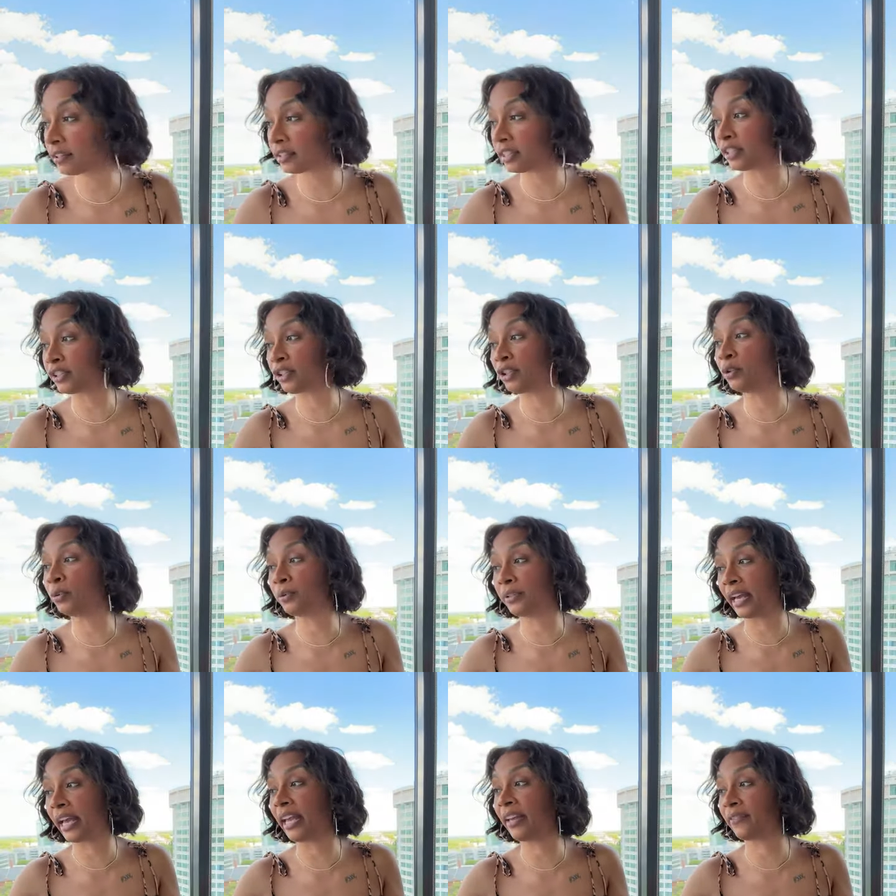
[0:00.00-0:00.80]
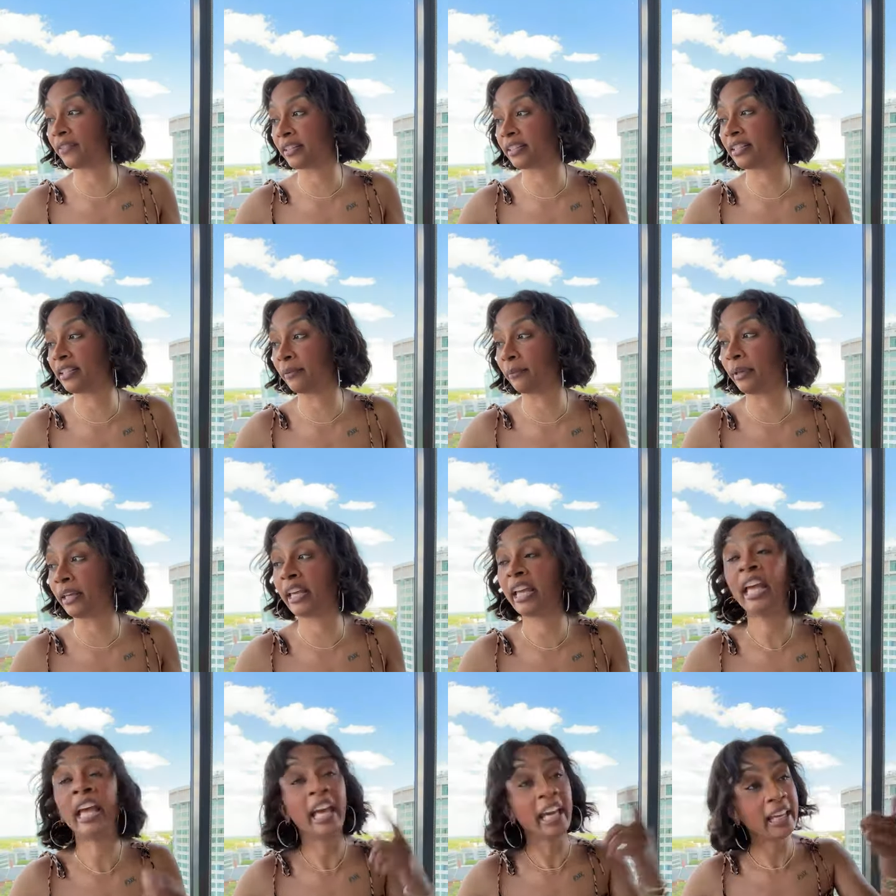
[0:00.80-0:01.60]
Since you gave it to
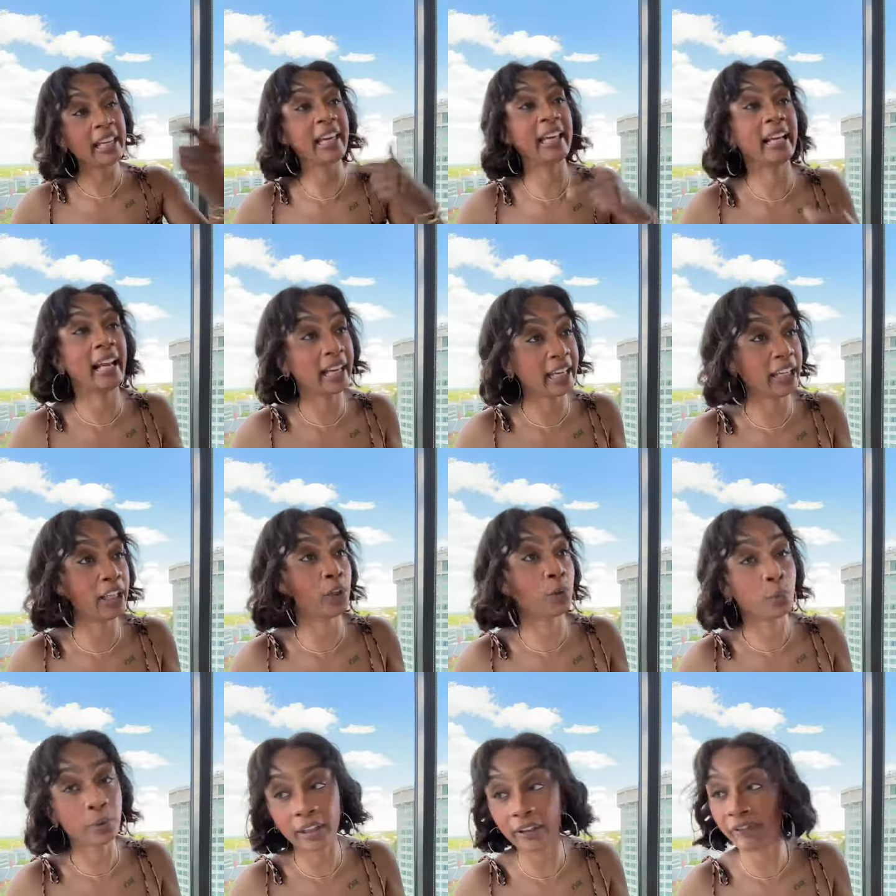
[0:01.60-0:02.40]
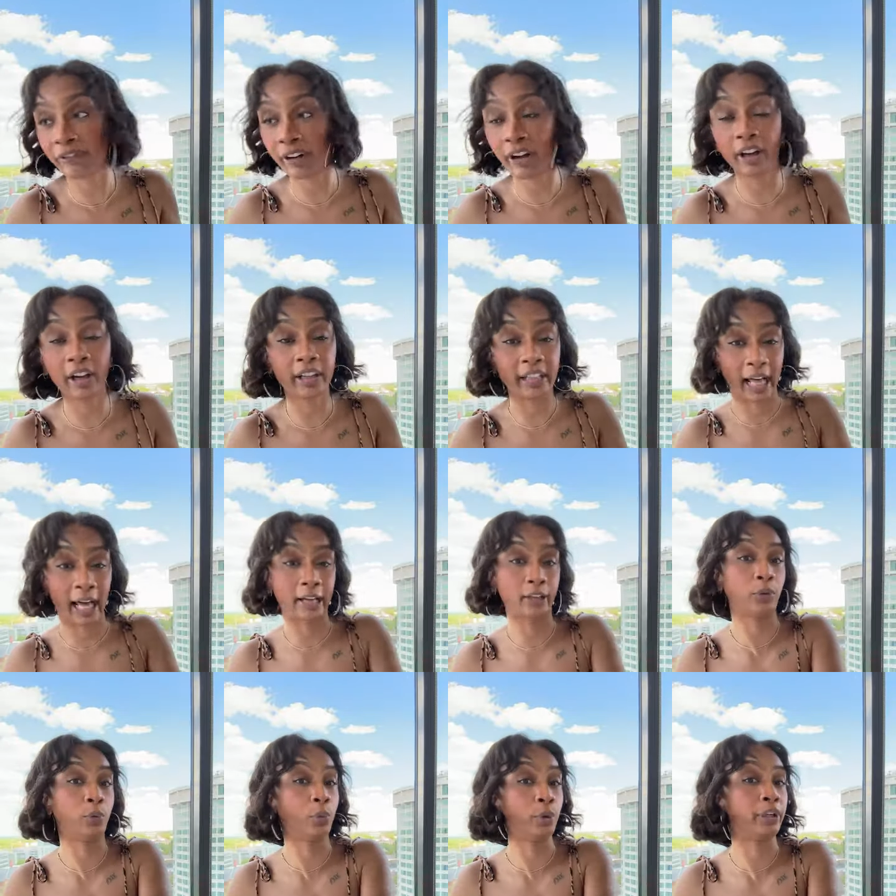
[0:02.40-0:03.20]
me, can I get a refund?
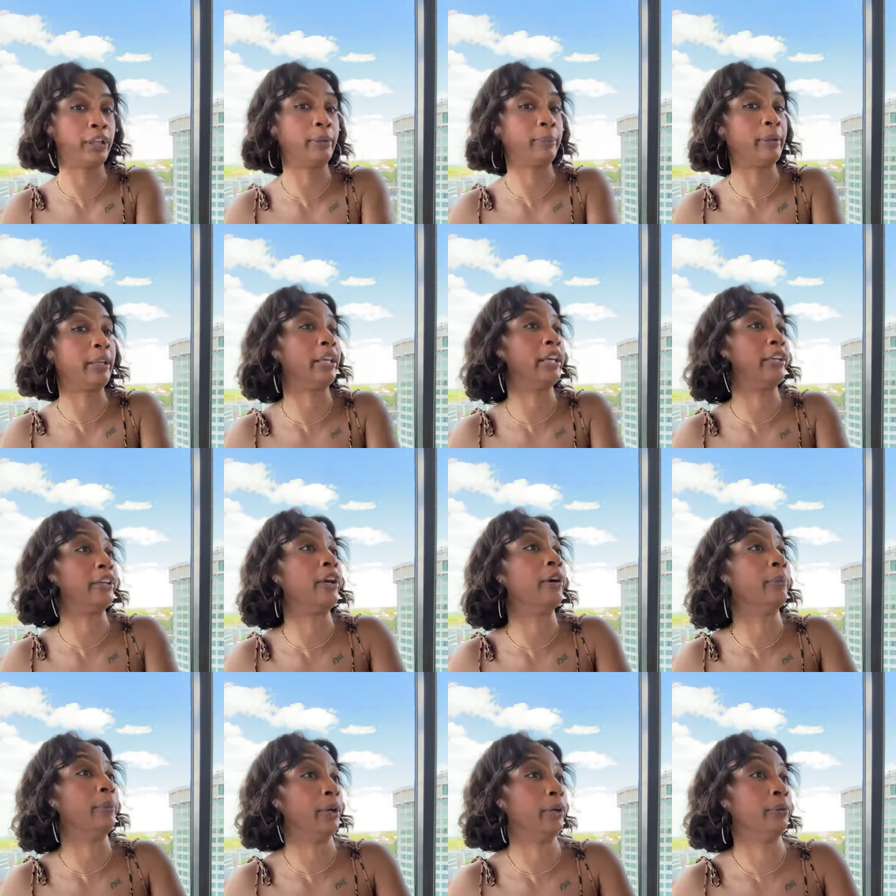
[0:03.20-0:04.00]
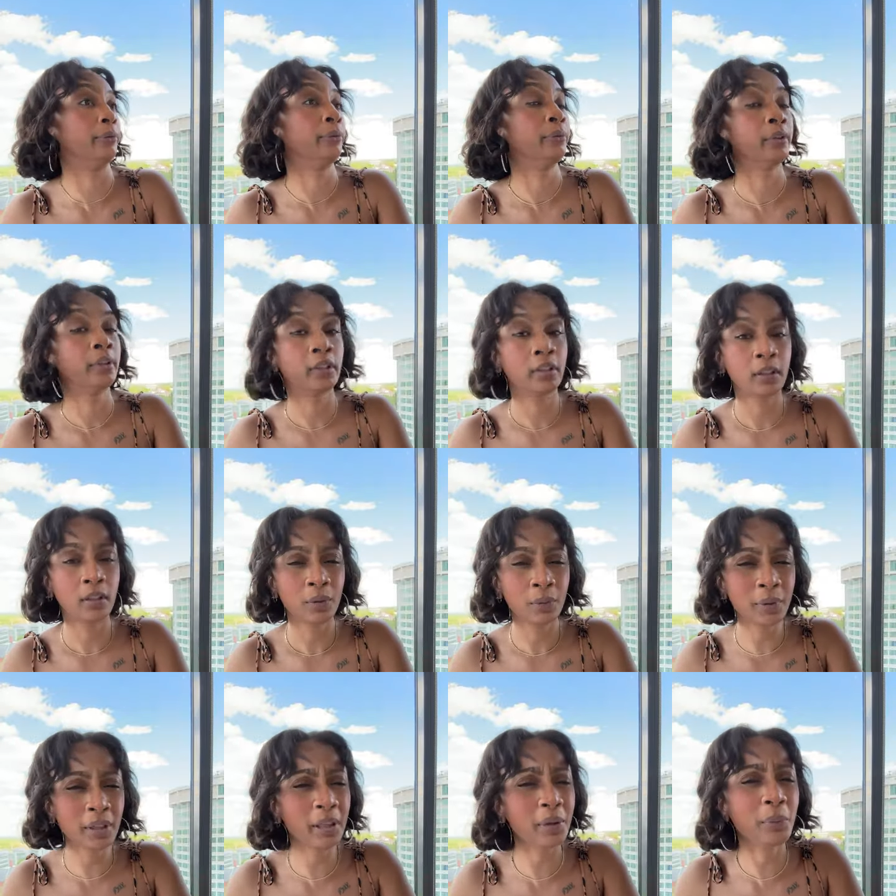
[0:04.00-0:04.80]
I don't want to be it no more.
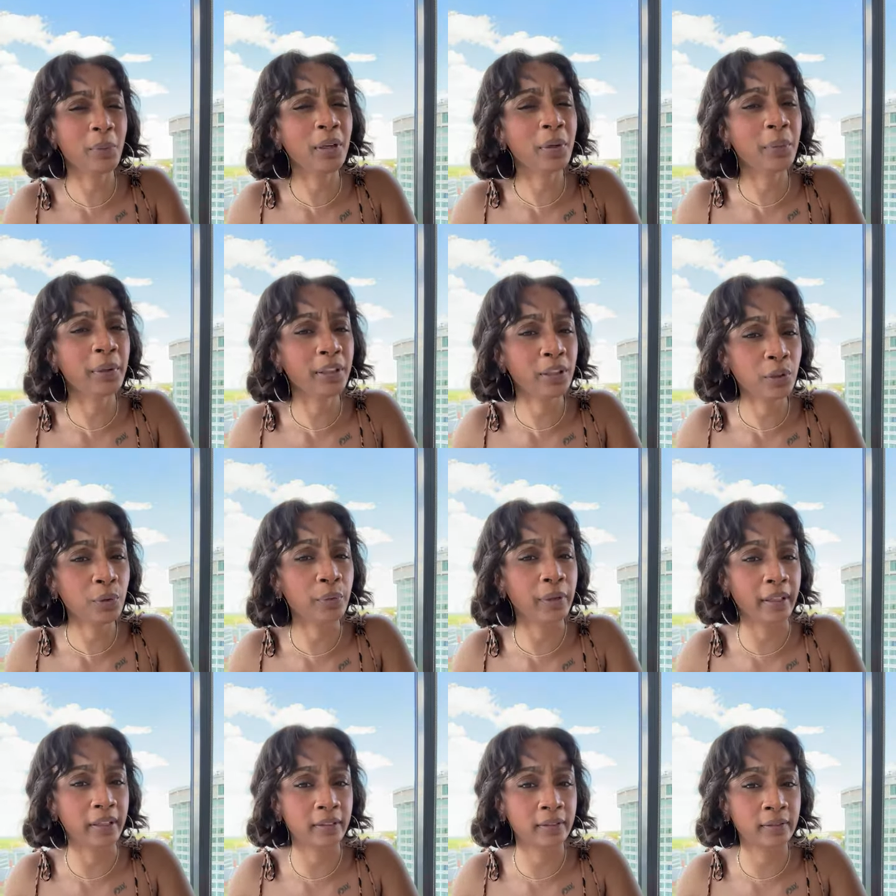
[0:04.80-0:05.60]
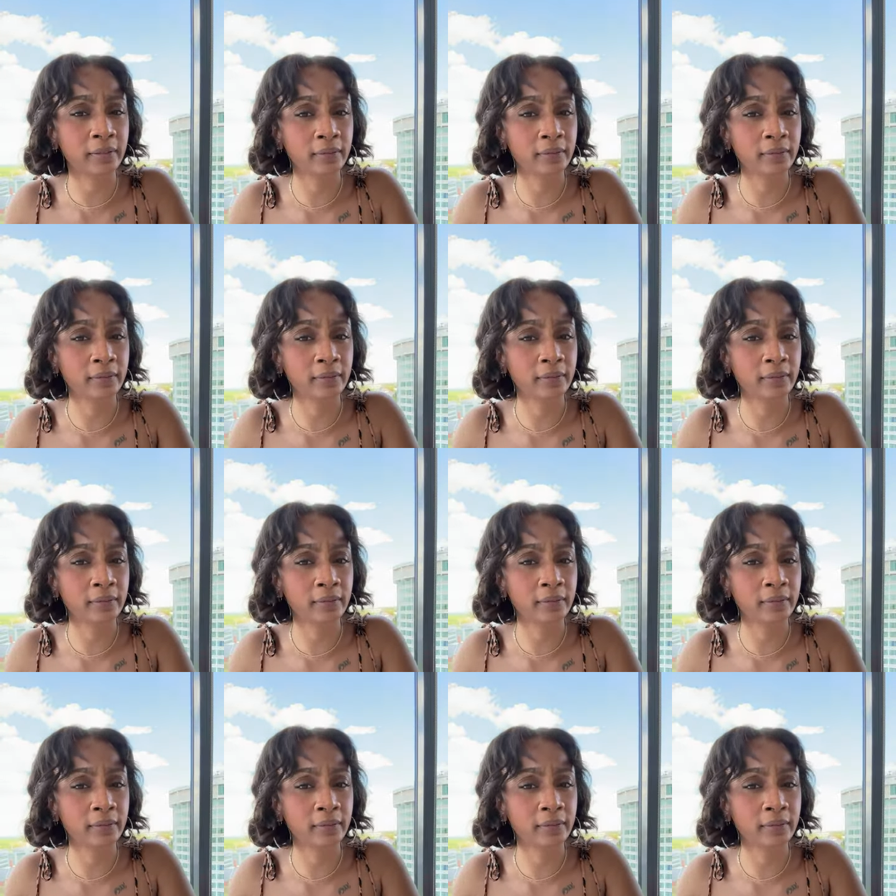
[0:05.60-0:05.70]
What are, what are we doing?